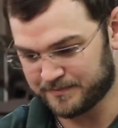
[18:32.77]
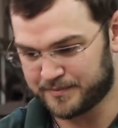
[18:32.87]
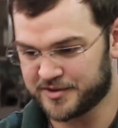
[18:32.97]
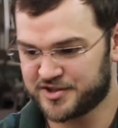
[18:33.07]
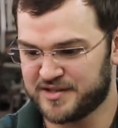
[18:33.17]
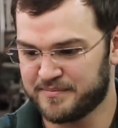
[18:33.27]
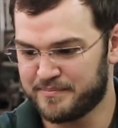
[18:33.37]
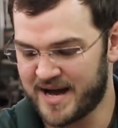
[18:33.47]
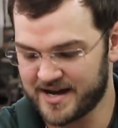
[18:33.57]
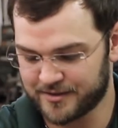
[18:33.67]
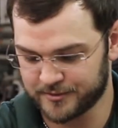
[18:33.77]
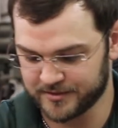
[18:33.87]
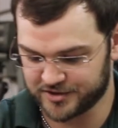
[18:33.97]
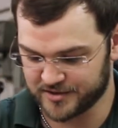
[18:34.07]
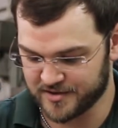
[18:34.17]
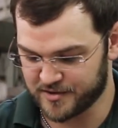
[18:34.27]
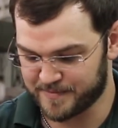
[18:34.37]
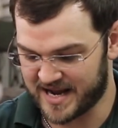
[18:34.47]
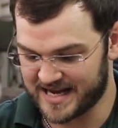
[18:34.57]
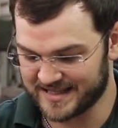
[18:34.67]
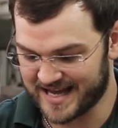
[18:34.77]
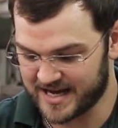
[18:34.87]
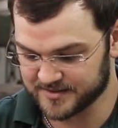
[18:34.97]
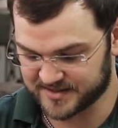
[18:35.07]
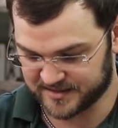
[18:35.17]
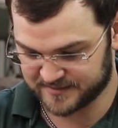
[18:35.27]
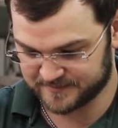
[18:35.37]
push them back through the trigger group and the housing.